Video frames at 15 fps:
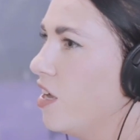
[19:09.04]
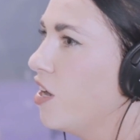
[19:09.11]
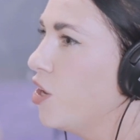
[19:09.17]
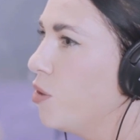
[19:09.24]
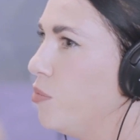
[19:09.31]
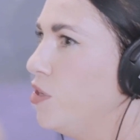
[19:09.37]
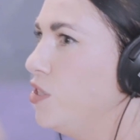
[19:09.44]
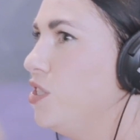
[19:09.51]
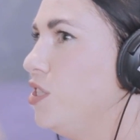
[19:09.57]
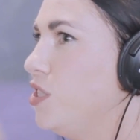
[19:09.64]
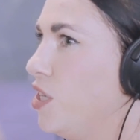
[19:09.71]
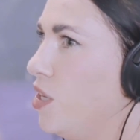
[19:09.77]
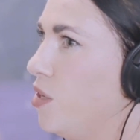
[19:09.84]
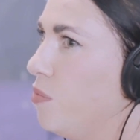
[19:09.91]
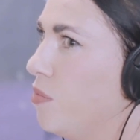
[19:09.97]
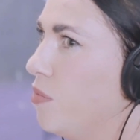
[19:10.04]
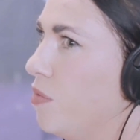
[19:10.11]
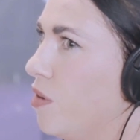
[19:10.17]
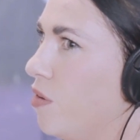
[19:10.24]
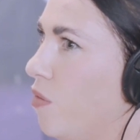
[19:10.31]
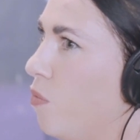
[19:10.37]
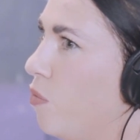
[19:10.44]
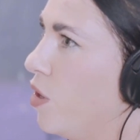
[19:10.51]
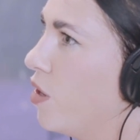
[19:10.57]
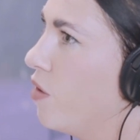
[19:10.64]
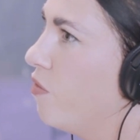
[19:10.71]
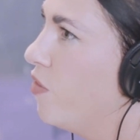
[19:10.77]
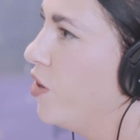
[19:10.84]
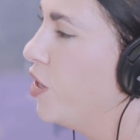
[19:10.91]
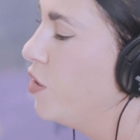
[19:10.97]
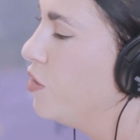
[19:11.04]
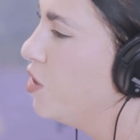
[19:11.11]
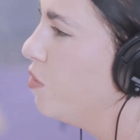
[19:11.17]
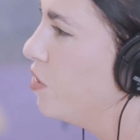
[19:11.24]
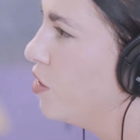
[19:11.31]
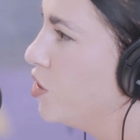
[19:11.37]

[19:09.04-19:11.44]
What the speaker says: our community team work very closely with our